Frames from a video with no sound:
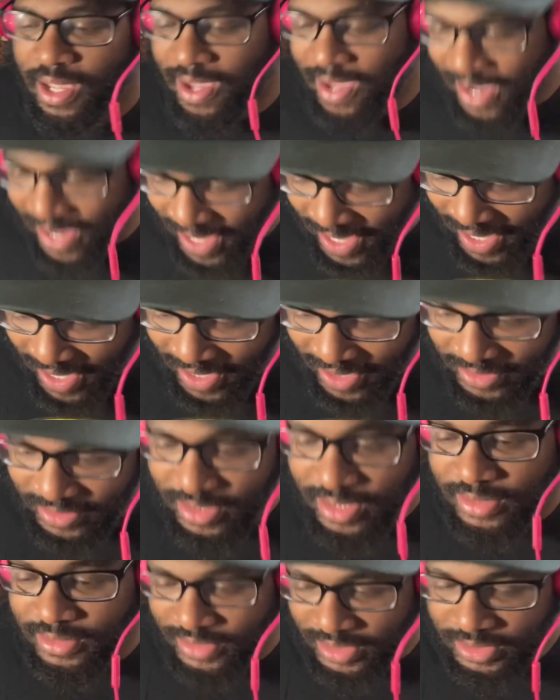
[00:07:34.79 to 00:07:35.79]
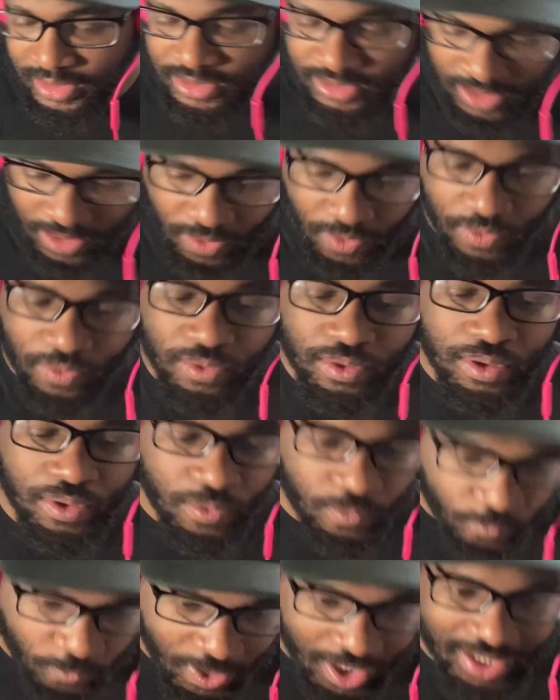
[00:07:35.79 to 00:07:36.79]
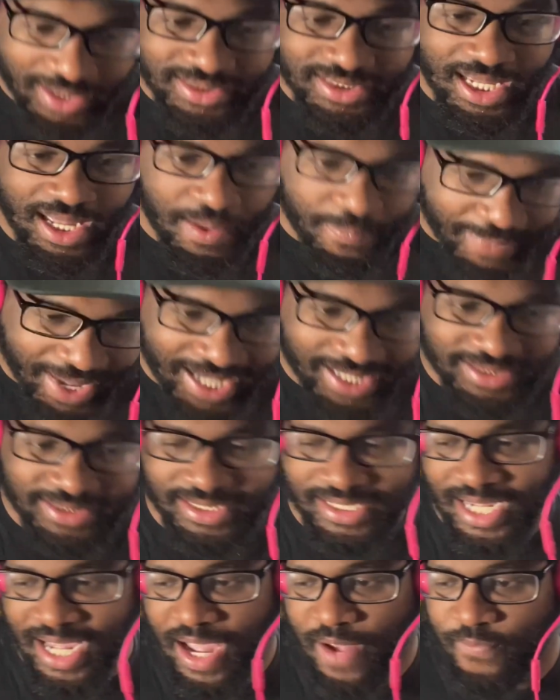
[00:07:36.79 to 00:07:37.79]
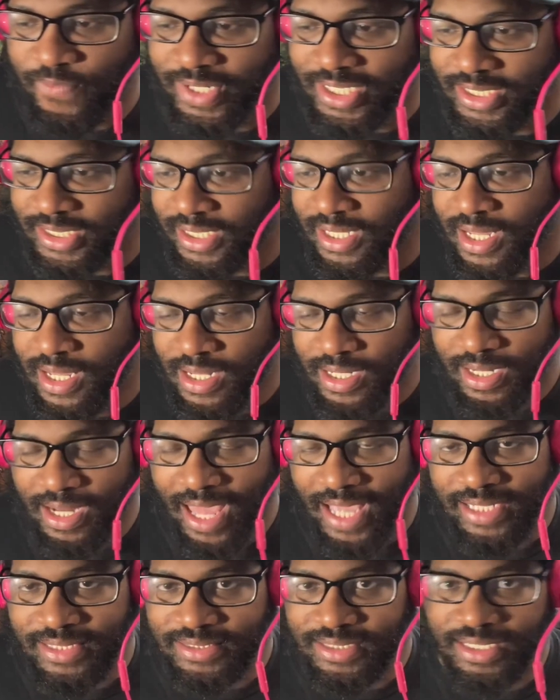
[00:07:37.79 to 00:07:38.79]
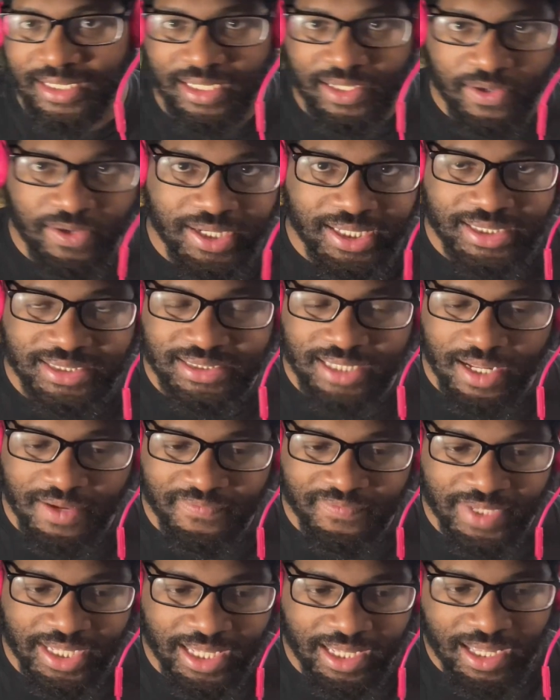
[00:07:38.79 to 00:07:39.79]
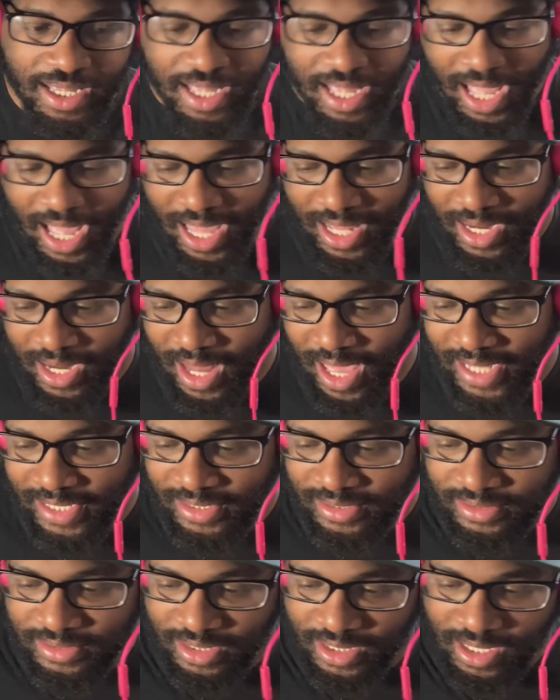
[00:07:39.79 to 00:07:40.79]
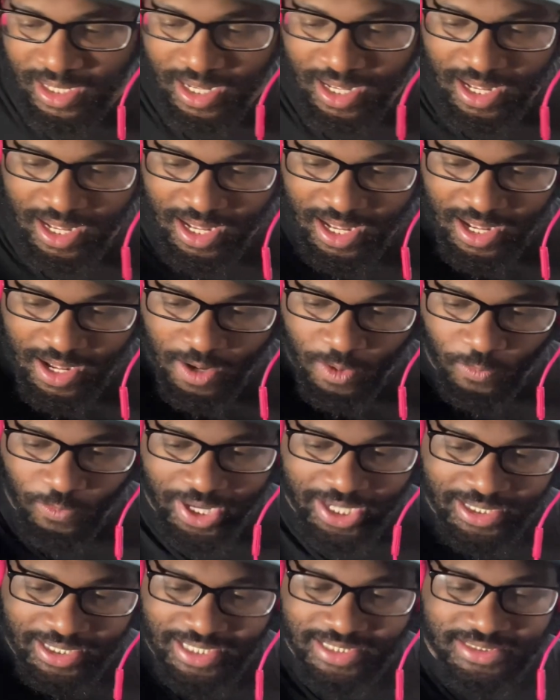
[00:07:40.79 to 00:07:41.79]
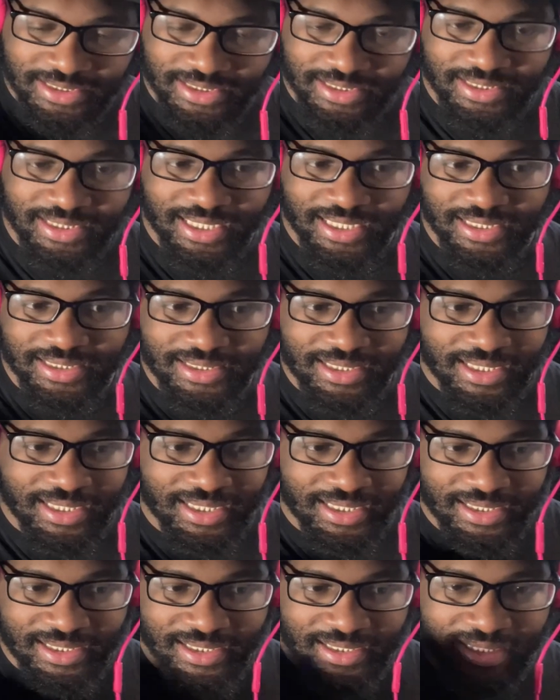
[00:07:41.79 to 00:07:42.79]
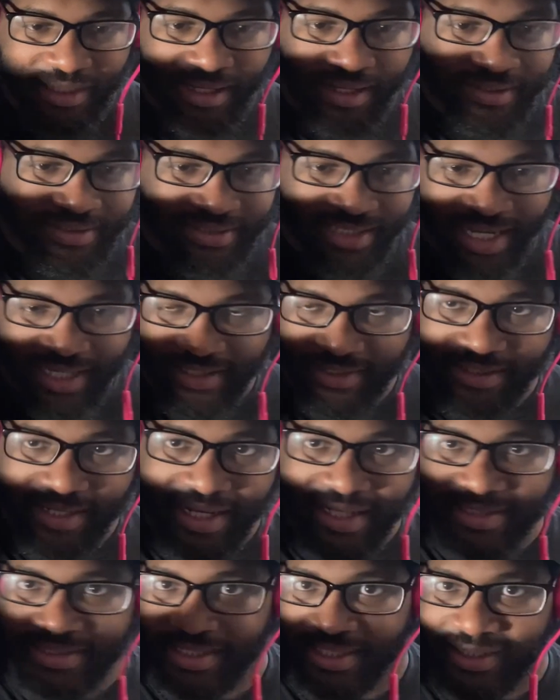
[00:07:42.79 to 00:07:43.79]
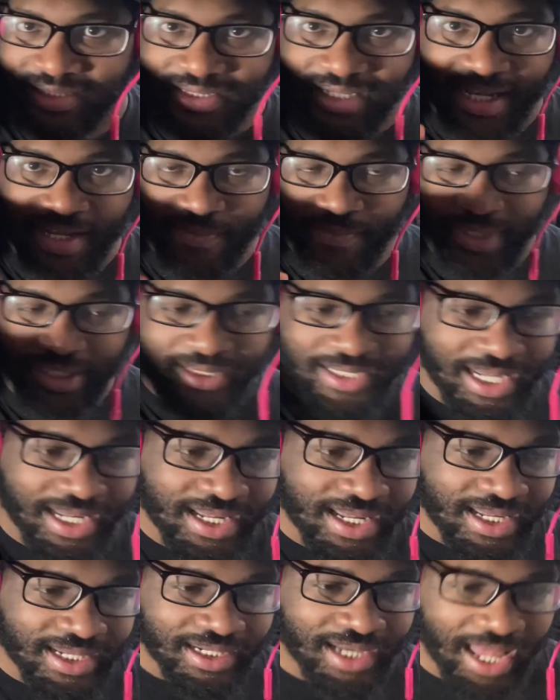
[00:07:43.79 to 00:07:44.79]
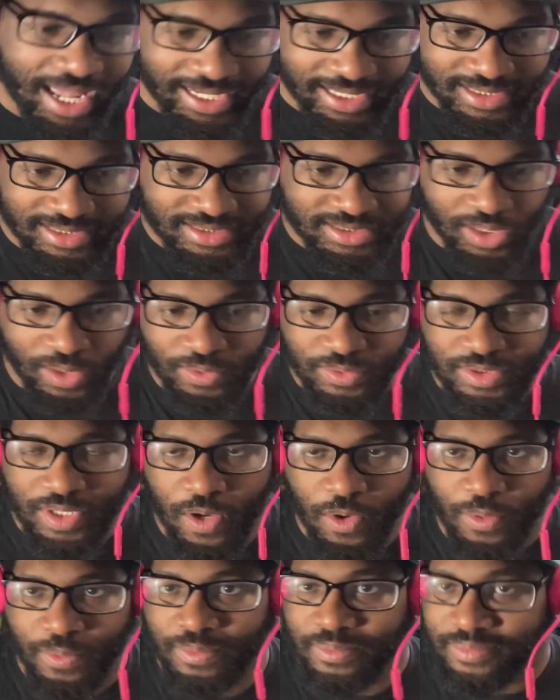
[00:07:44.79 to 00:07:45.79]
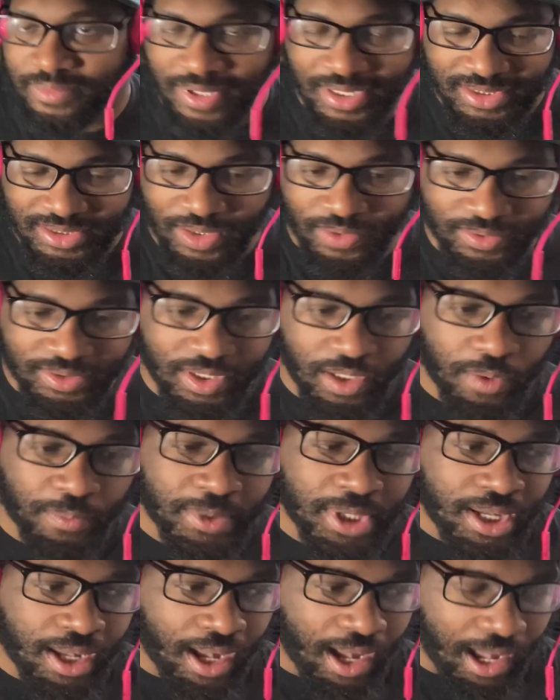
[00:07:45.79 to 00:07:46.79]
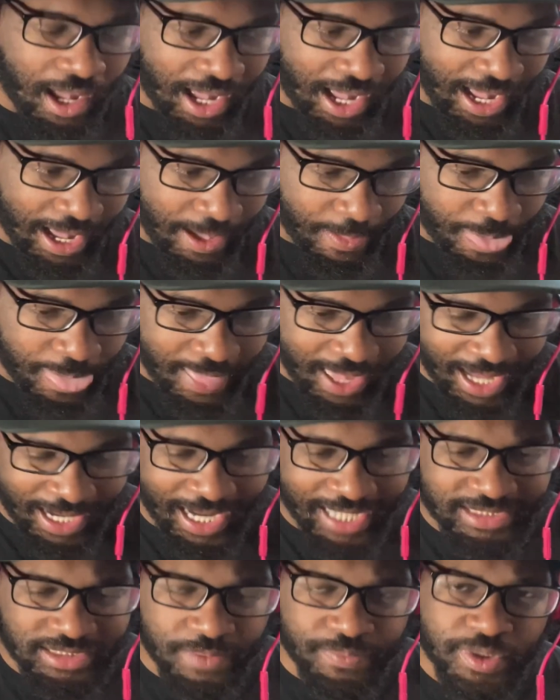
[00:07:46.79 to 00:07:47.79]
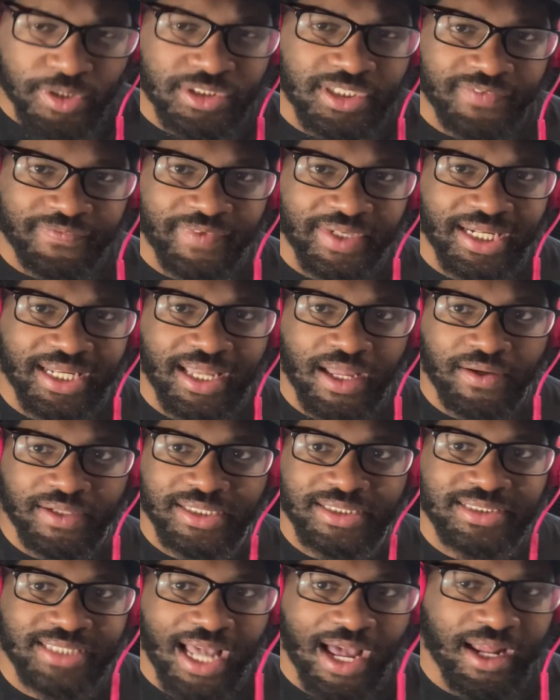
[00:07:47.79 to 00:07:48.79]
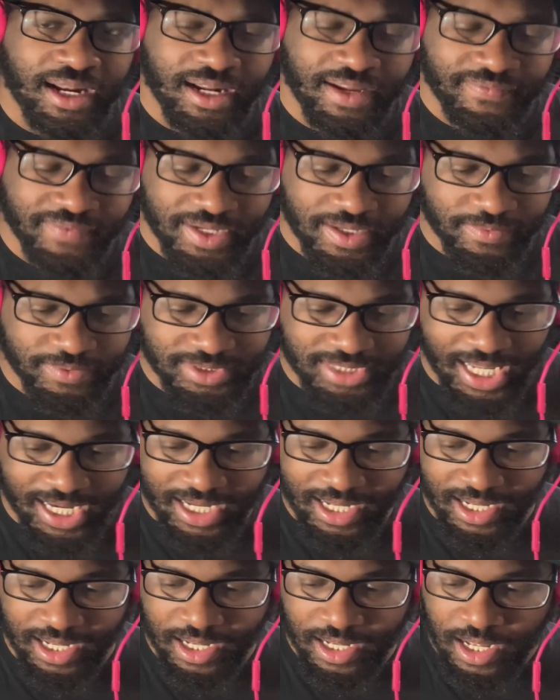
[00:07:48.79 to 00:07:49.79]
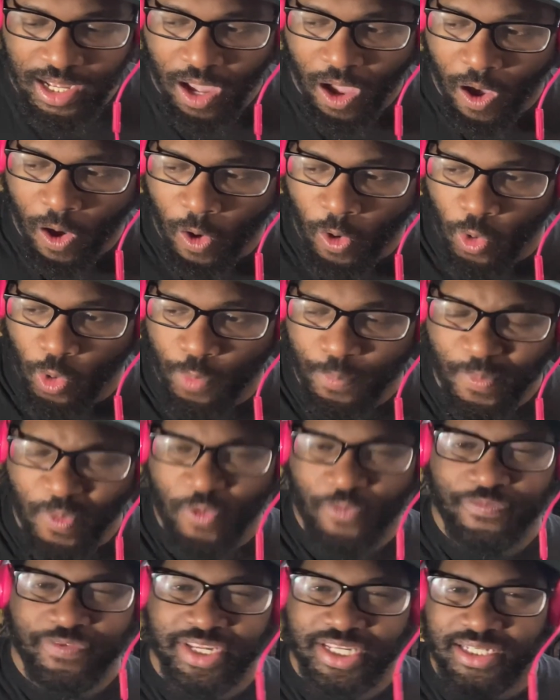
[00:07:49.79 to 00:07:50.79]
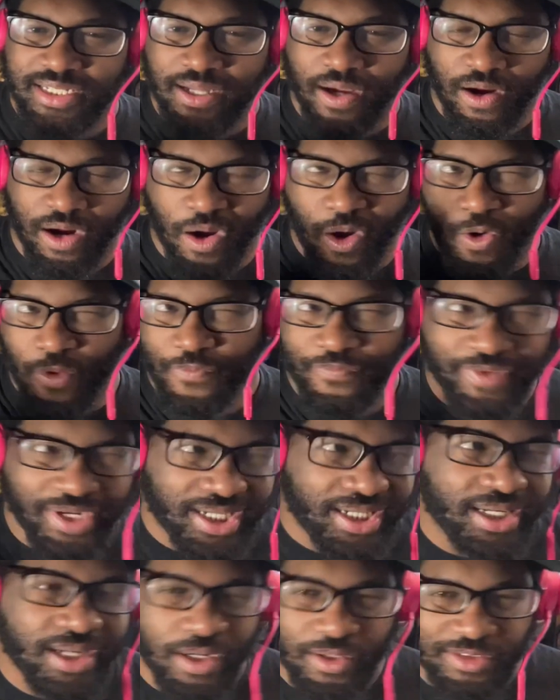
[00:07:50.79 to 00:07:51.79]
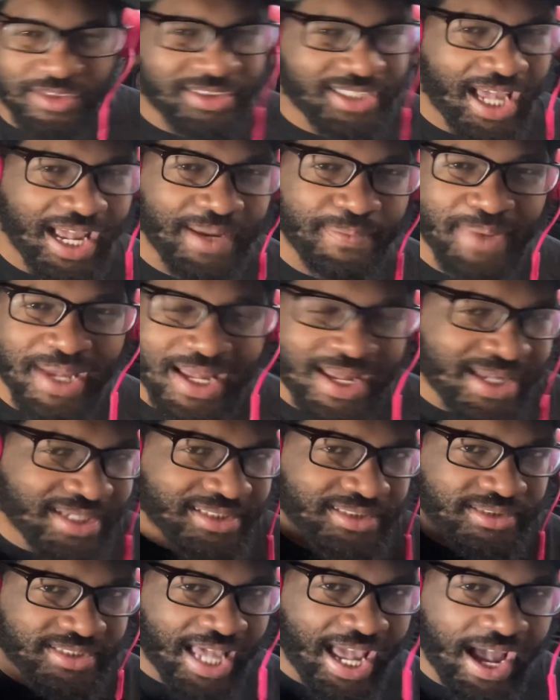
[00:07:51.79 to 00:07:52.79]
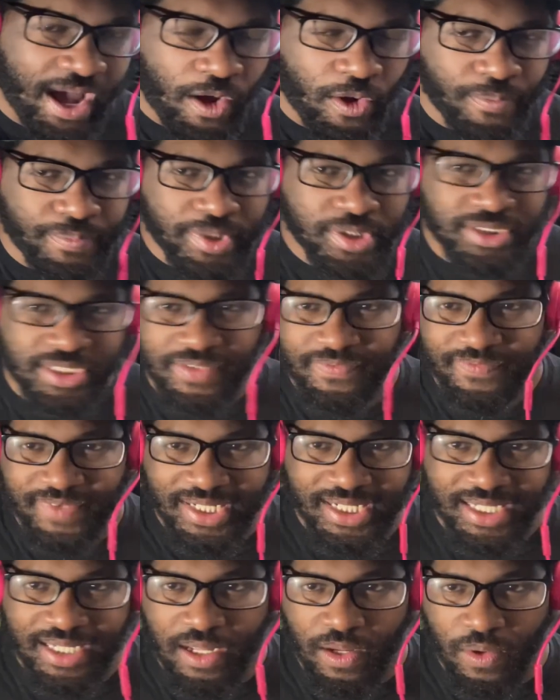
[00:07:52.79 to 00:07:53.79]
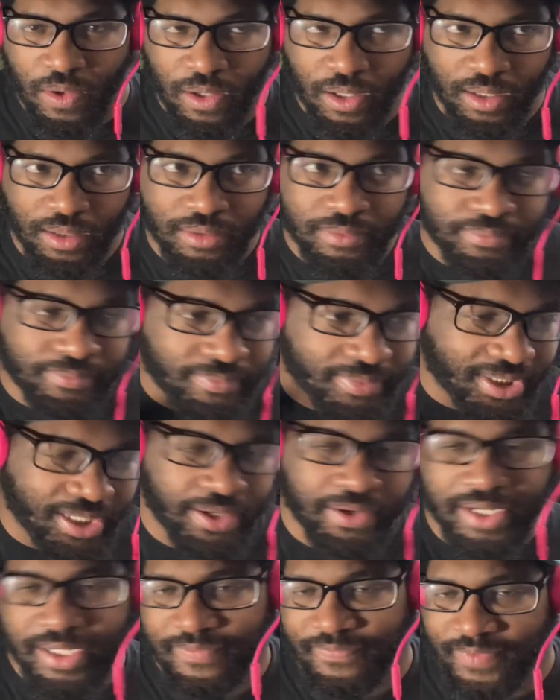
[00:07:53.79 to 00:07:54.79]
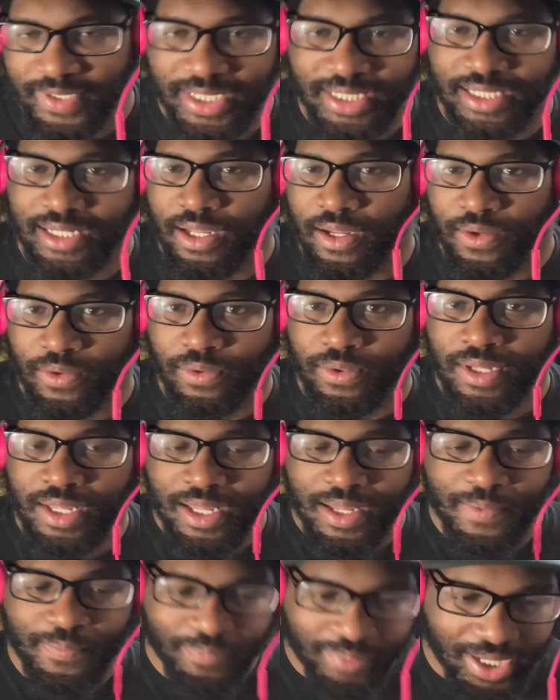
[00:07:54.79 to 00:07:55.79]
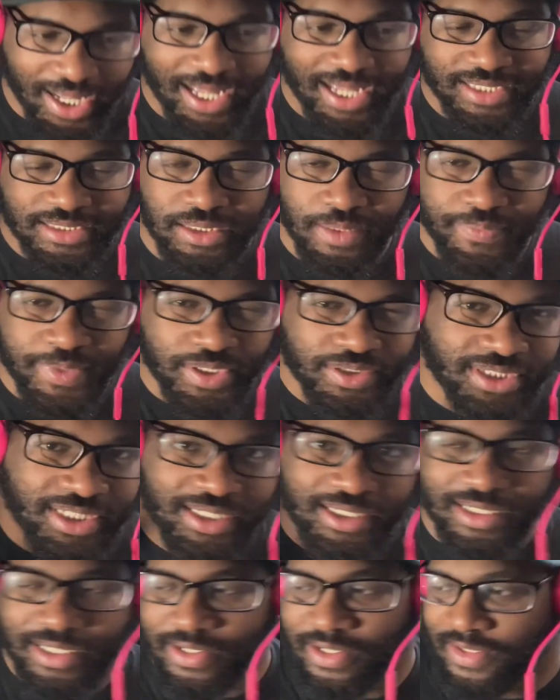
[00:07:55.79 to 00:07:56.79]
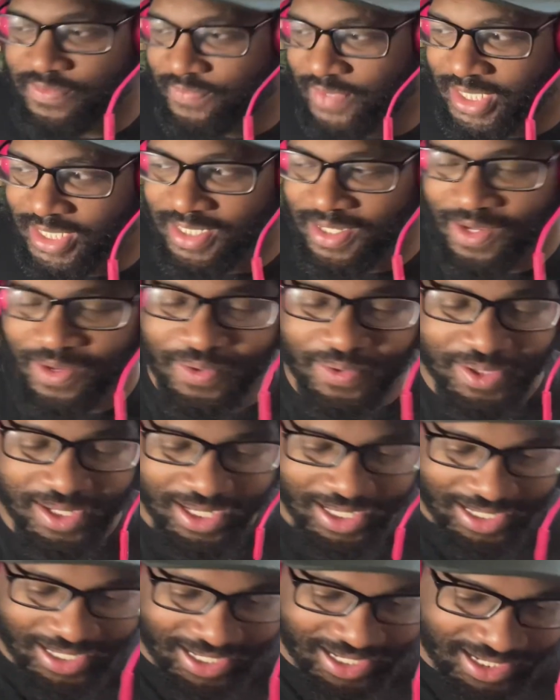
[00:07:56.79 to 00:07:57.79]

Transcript: And this song was amazing. I really liked the lyrics of it. I liked the way that she did the Saturday, Sunday, Monday. Like, so dope. So dope. I liked the music video, the style of it. It was like a home movie or home videos type style music video or lyric video. But it's a music lyric video.